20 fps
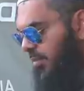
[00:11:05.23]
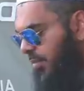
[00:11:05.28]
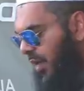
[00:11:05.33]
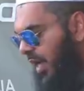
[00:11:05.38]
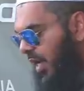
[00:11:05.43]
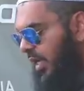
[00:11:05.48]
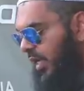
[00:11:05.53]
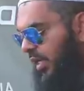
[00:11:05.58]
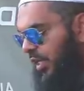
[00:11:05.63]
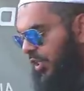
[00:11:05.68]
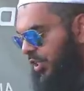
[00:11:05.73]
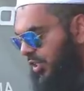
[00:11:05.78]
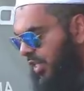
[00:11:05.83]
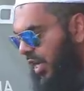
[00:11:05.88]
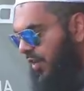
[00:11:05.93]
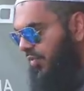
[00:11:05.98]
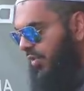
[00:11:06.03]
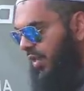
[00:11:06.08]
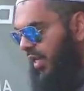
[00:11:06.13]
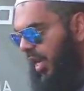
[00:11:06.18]
and Malik and yeah.
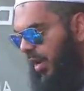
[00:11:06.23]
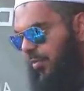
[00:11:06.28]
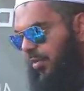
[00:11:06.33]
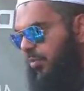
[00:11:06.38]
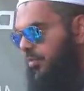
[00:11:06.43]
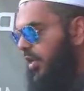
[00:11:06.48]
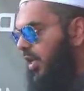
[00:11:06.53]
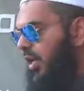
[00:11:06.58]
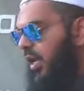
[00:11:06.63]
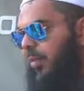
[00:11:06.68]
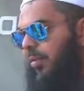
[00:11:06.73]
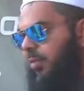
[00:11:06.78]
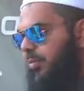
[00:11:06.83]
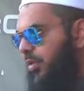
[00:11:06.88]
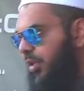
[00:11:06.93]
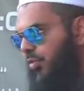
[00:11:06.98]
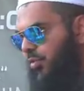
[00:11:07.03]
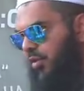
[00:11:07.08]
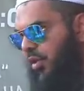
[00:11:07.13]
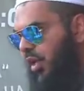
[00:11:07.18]
Shafi and Ahmad, may Allah be
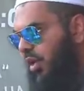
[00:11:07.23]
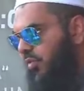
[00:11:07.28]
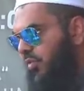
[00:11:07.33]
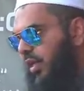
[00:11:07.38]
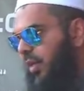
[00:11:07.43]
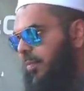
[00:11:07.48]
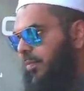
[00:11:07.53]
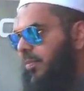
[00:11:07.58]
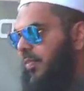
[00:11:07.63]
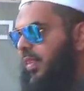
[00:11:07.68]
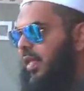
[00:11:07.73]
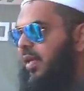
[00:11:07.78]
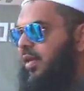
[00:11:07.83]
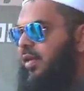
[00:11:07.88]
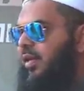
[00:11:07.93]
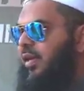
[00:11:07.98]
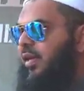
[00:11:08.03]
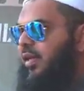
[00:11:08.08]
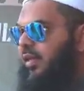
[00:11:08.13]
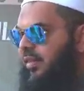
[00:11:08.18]
pleased with all of them,
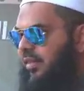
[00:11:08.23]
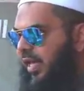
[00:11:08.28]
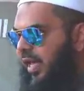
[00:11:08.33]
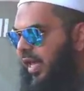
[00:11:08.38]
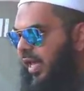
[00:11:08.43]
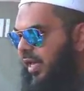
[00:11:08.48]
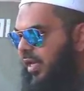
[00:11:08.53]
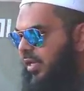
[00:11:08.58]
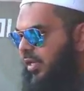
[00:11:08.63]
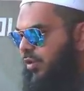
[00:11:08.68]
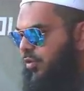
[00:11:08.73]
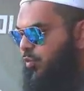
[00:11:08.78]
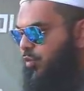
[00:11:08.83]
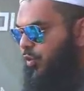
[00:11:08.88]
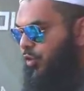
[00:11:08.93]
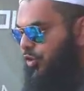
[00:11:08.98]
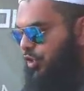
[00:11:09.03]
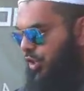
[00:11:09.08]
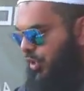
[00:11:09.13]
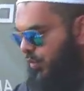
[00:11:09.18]
they
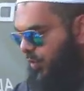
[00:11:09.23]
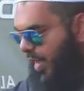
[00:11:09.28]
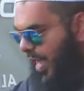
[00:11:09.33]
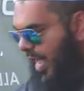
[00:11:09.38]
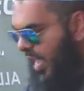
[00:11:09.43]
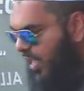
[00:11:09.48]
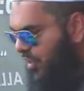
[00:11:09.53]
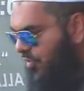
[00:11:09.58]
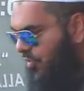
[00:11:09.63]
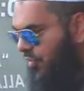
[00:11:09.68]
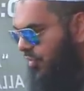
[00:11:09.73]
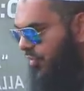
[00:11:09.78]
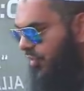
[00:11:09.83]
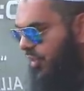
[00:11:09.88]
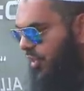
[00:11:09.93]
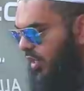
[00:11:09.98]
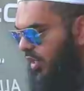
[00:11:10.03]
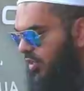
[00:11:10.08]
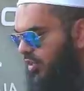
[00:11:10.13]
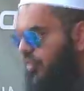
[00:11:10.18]
would derive
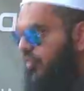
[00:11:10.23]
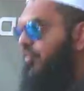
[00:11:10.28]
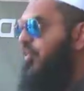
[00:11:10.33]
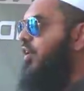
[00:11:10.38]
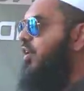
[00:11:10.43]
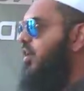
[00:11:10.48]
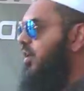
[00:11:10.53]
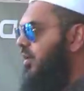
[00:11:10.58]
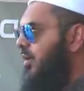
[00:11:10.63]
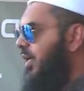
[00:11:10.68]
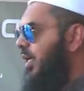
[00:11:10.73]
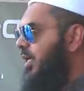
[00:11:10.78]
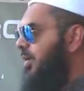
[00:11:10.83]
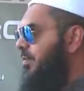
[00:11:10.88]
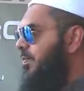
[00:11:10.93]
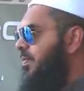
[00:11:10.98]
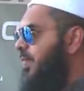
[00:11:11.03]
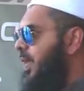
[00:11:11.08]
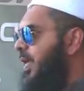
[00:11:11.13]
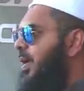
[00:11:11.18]
the fiqh, right?
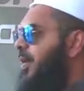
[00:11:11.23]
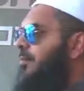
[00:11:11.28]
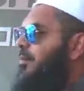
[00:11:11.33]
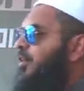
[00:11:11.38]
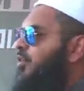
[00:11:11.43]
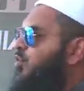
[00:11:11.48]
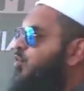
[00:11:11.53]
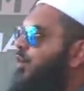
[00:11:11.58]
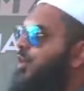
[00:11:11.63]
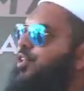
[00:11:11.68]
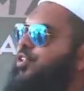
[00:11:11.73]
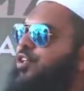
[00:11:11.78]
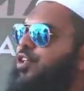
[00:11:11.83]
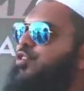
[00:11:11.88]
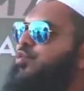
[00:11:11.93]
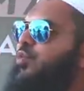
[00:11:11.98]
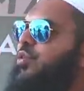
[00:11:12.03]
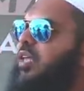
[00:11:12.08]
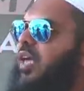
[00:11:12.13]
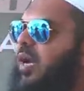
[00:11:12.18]
But
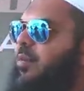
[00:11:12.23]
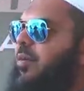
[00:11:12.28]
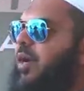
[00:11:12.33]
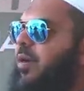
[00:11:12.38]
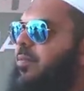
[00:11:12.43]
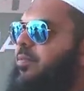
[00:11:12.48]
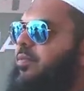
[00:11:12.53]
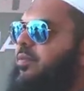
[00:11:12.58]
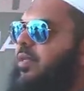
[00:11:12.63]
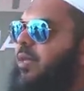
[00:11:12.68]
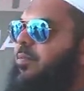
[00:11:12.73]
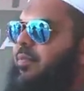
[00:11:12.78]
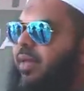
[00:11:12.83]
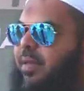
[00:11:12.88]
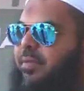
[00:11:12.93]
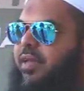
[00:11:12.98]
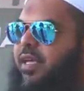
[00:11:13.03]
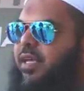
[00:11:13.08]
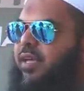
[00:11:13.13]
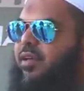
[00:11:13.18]
questions would come up that
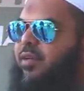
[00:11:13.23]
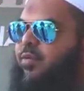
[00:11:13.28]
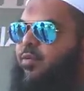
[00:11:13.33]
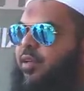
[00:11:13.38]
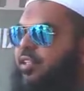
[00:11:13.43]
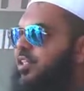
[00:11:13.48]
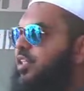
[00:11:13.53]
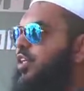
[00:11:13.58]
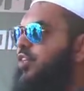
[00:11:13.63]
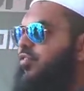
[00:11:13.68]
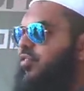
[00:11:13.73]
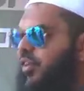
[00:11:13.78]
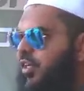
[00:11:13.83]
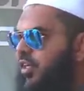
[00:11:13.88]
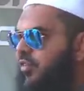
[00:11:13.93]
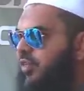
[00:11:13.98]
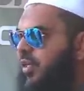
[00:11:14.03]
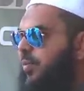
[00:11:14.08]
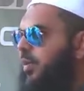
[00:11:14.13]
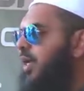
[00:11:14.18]
maybe wasn't in
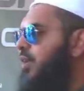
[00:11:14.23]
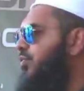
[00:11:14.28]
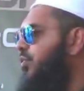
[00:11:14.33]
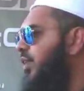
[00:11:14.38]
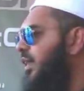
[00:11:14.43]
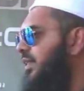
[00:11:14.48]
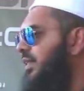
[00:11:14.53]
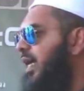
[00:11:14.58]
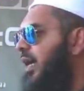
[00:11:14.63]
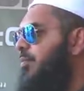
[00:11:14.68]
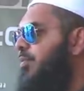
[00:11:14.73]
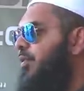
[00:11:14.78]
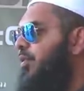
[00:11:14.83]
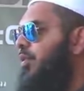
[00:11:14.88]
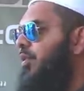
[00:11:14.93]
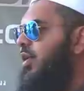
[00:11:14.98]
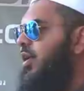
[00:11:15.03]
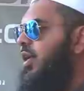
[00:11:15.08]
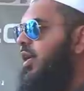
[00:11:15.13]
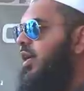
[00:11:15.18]
front of them, right? For
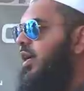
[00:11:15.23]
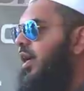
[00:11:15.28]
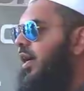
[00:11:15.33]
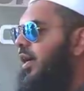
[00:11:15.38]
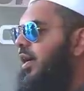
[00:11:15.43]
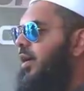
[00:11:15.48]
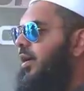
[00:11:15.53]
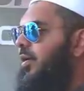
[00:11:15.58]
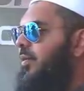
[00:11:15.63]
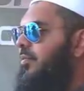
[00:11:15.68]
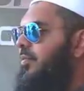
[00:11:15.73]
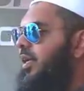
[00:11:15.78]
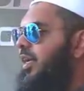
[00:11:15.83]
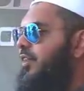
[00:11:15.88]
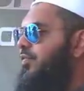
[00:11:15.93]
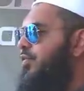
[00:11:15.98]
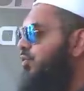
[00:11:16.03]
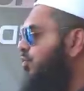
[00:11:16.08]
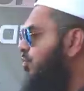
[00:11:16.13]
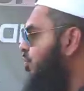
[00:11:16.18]
example, uh,
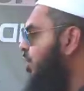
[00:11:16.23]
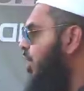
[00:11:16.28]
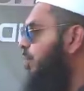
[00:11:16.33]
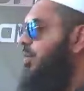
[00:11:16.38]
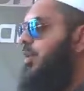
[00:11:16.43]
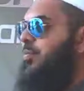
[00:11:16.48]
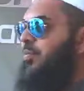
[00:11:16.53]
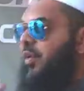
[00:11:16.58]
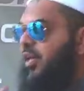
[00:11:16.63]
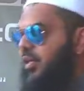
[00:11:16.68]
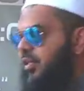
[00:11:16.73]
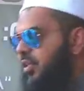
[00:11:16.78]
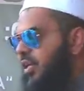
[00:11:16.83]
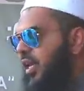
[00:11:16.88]
if you saw me prayer